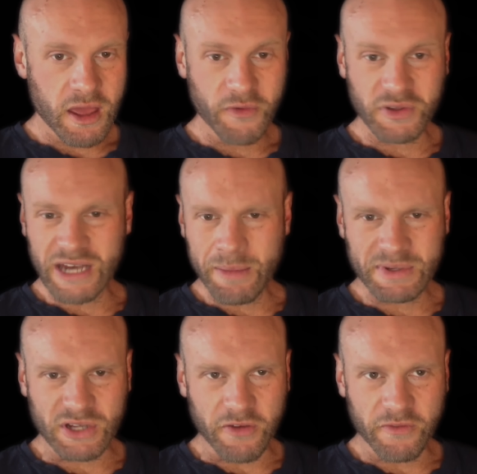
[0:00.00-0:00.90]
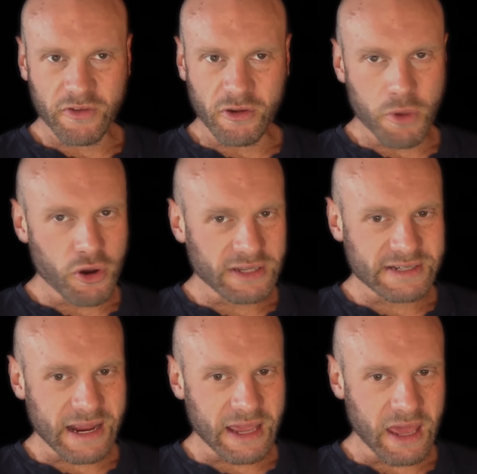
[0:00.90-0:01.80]
If your sleep is off, your mood is
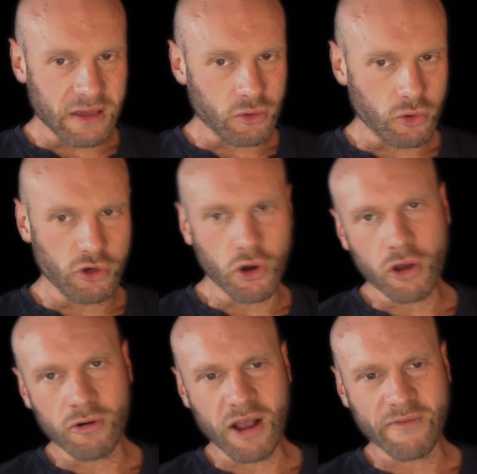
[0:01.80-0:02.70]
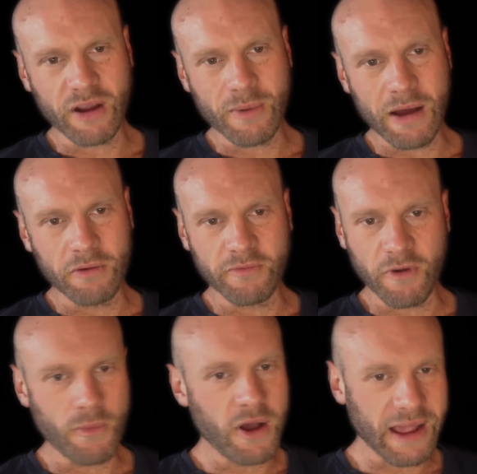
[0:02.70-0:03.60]
tanking, or you're not recovering well
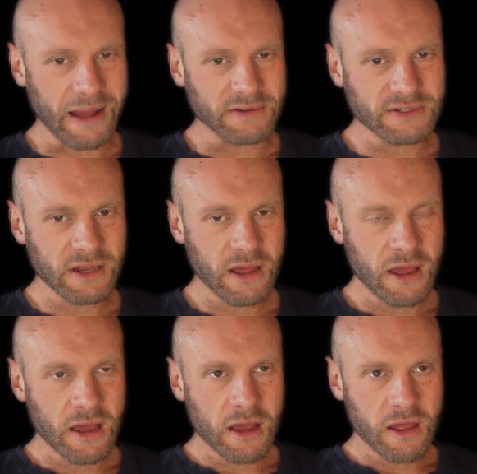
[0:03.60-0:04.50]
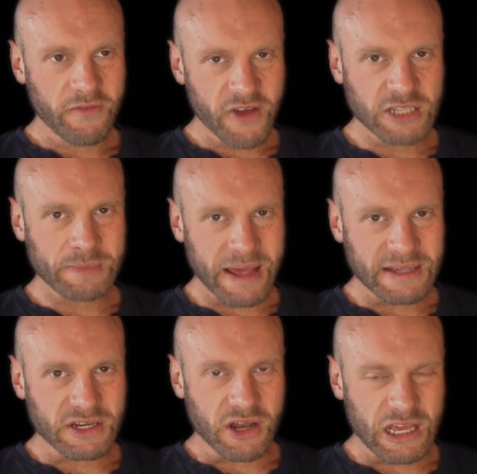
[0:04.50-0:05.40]
from workouts, the first
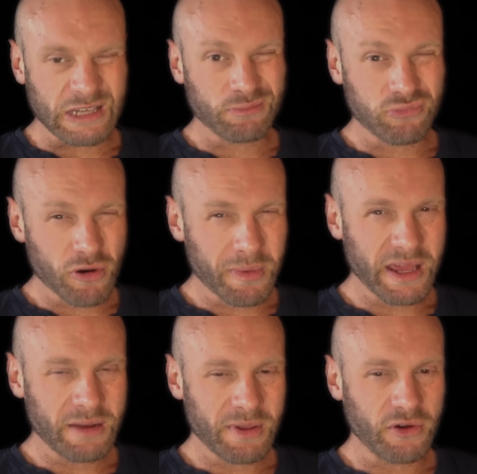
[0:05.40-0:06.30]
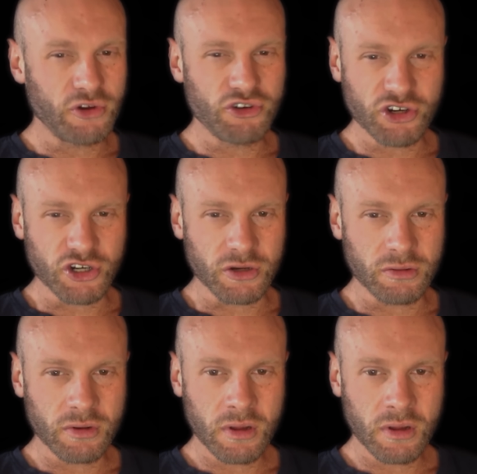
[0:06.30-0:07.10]
place to look is probably going to be your nutrition.